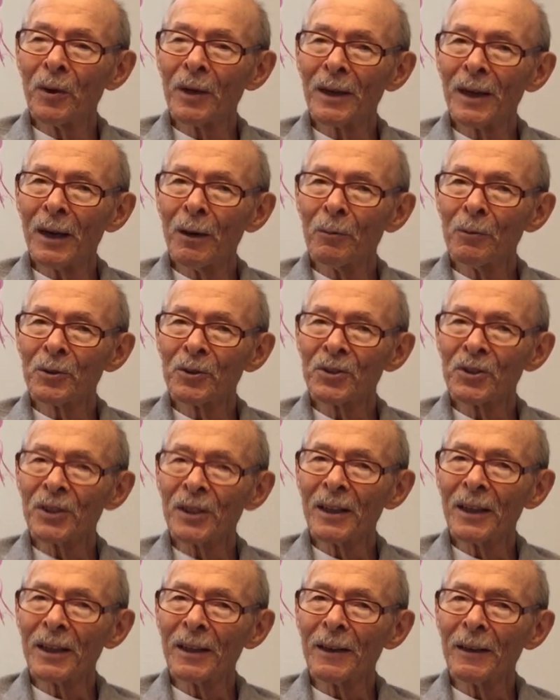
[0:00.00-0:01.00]
when I was
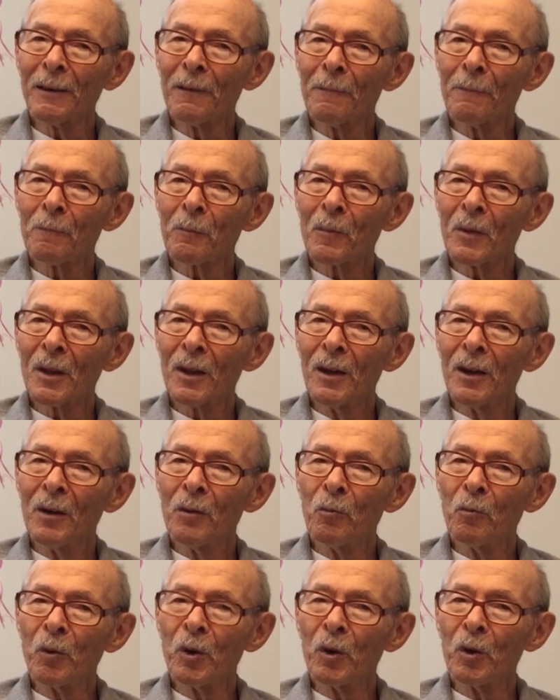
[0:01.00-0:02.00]
there,
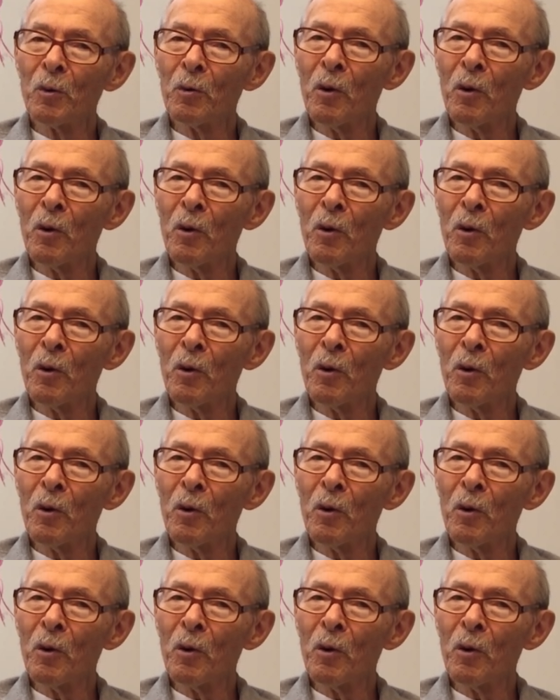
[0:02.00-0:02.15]
we